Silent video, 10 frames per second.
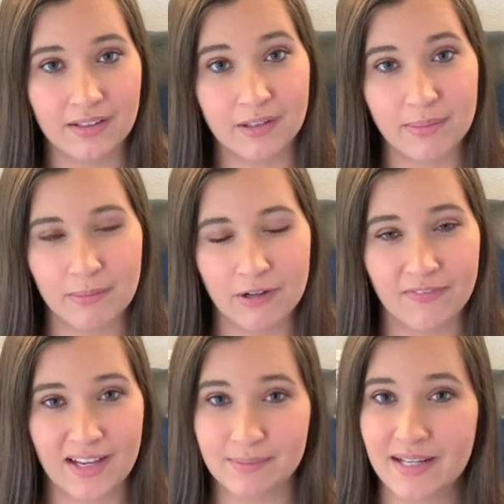a little bit more
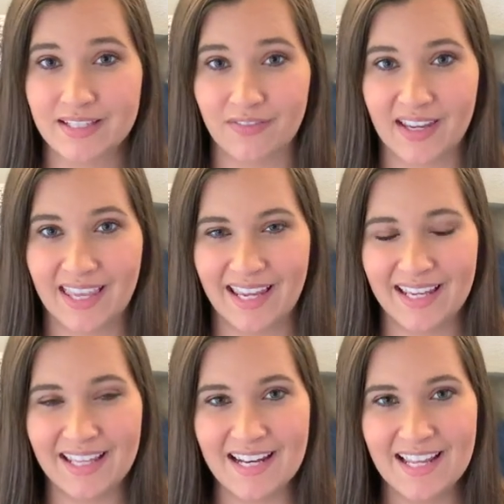fast paced if I
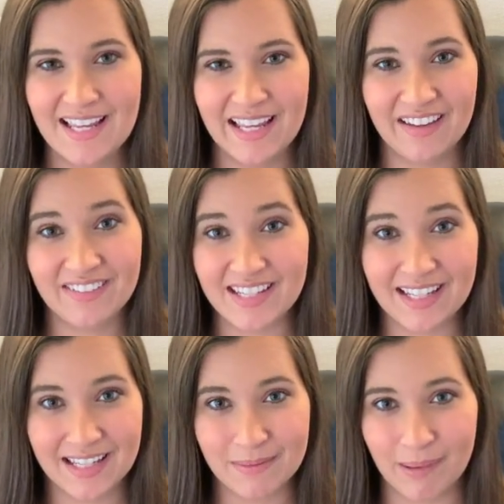can, if he
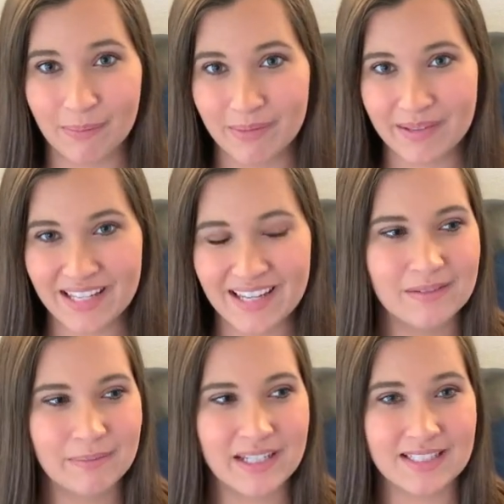can keep up with me,
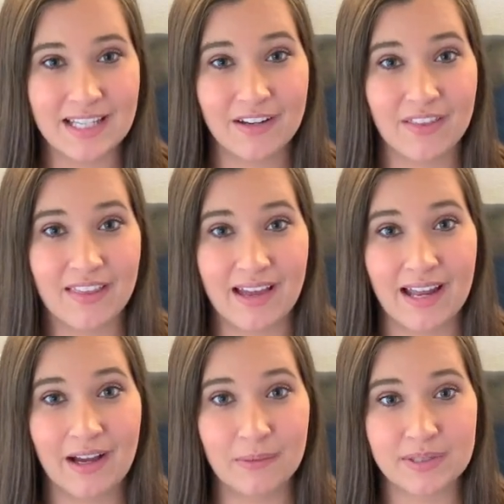because I know that that
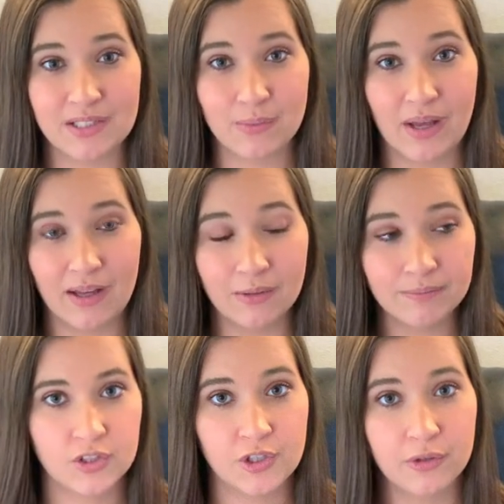helps as
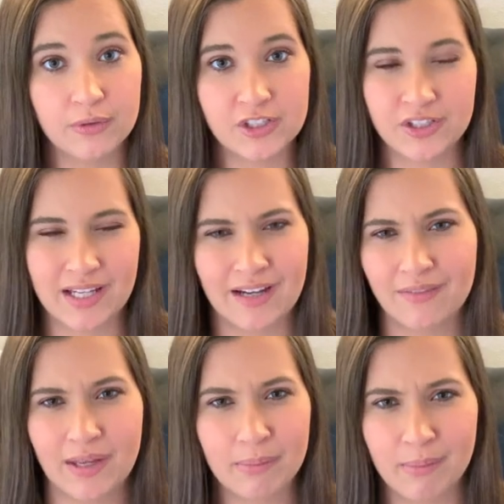well. to just kind of
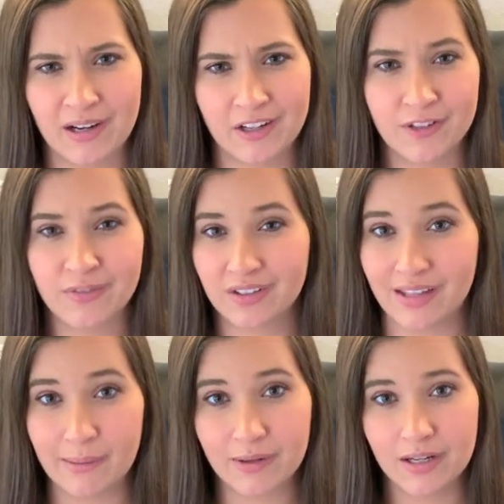like prepare you for
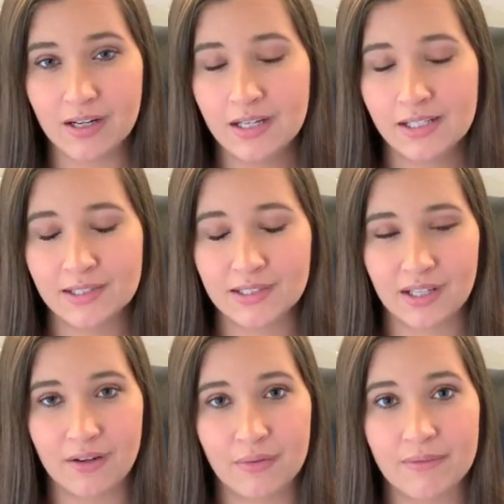labor.
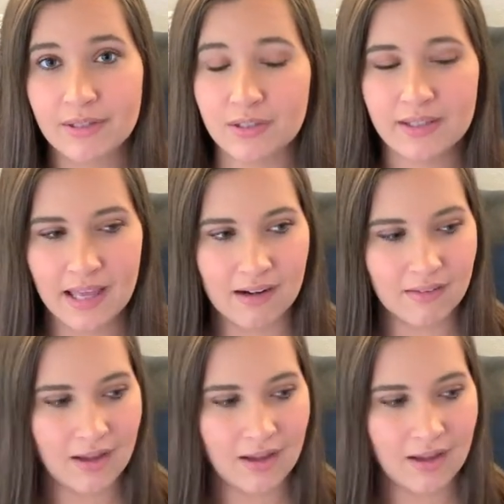So we've been doing that a